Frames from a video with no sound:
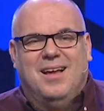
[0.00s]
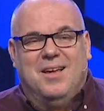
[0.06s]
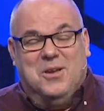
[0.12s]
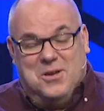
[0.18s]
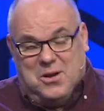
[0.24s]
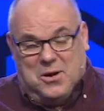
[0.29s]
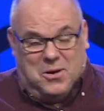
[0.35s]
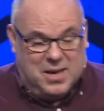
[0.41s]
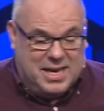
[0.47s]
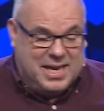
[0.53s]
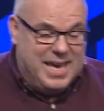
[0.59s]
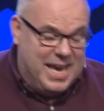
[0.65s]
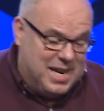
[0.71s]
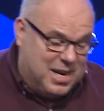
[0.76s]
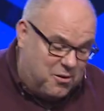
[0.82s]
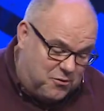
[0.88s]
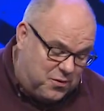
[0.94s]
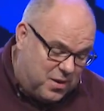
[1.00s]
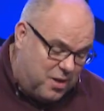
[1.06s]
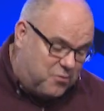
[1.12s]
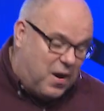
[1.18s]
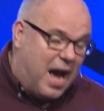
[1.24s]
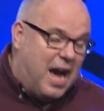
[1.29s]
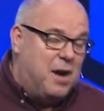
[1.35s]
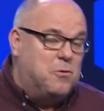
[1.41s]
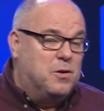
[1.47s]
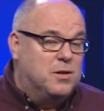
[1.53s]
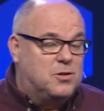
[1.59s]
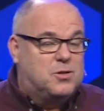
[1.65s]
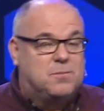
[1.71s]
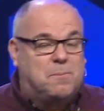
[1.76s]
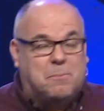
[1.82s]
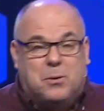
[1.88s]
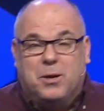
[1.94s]
You know, again, if, if I
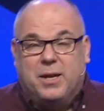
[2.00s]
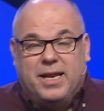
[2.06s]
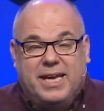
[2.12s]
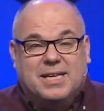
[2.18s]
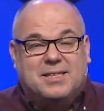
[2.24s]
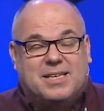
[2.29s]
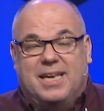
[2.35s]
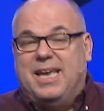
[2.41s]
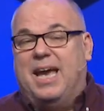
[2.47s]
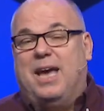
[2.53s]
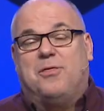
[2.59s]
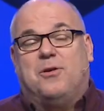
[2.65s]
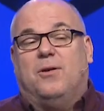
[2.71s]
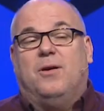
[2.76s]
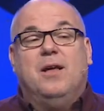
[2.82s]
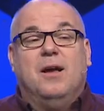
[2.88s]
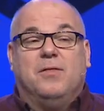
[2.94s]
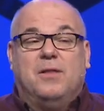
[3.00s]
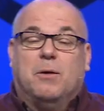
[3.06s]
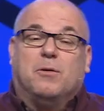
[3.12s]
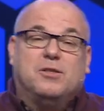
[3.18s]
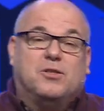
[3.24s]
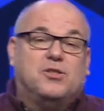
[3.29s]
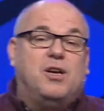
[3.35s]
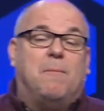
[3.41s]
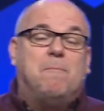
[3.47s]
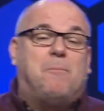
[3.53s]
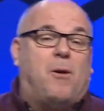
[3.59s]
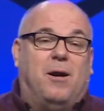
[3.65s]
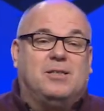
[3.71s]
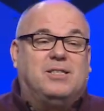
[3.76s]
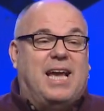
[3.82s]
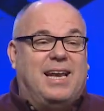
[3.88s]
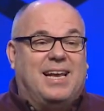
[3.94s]
was putting it together, there were some
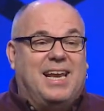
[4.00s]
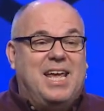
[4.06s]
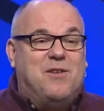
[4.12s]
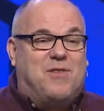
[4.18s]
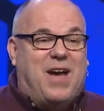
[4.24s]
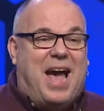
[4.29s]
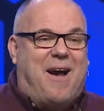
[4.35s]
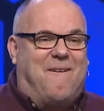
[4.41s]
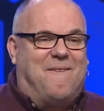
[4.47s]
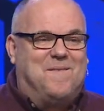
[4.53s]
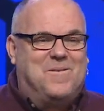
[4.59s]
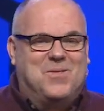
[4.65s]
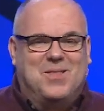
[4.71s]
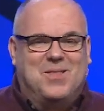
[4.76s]
parts I'd leave out.